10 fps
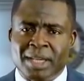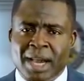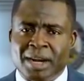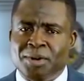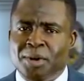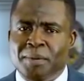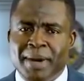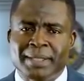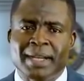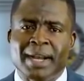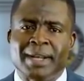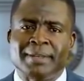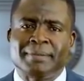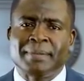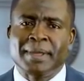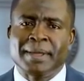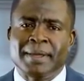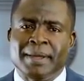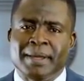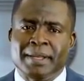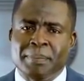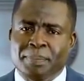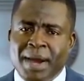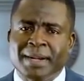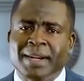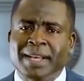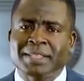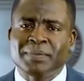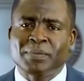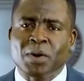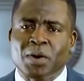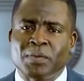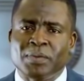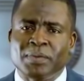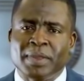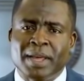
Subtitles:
and no matter the partners involved,